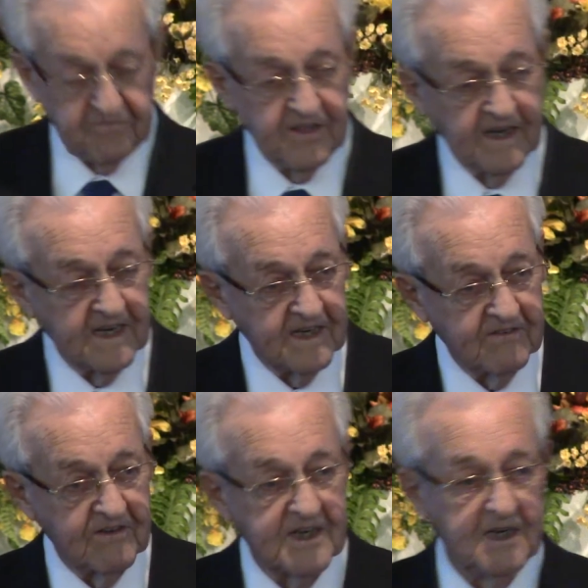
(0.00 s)
thinking
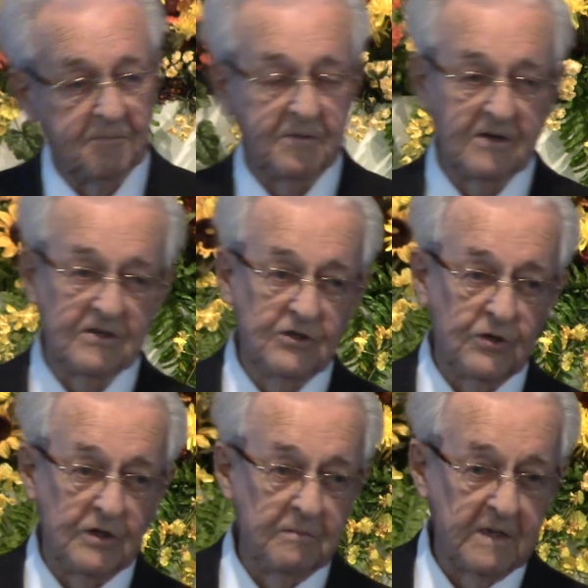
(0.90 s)
of a couple who
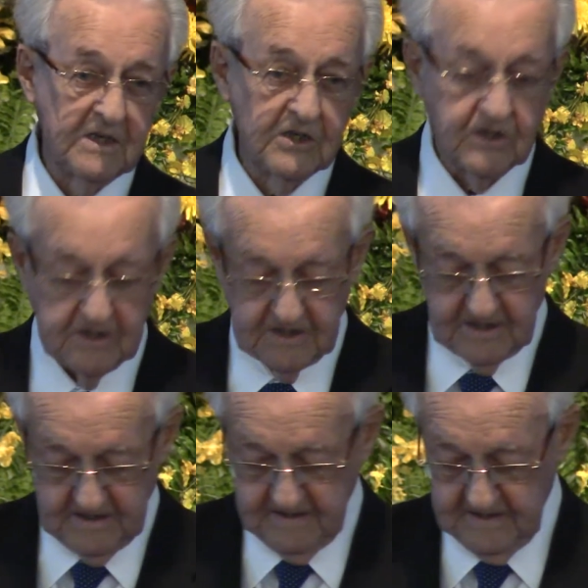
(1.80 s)
joined my
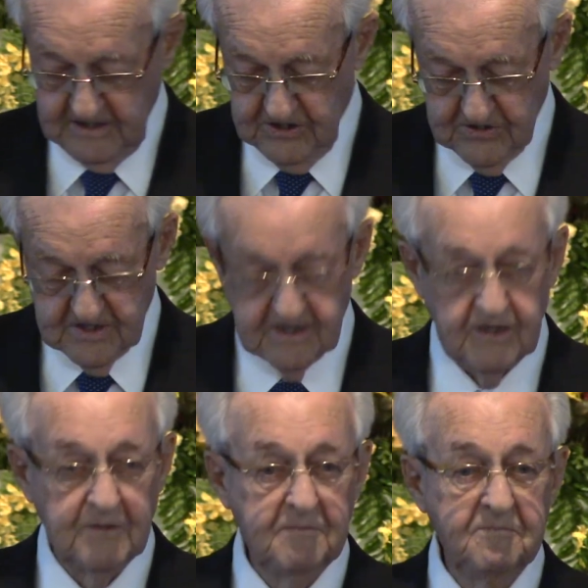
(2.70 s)
church years
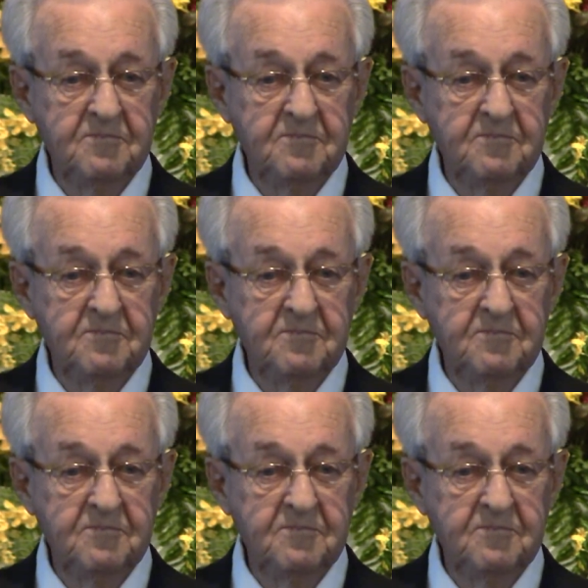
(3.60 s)
ago.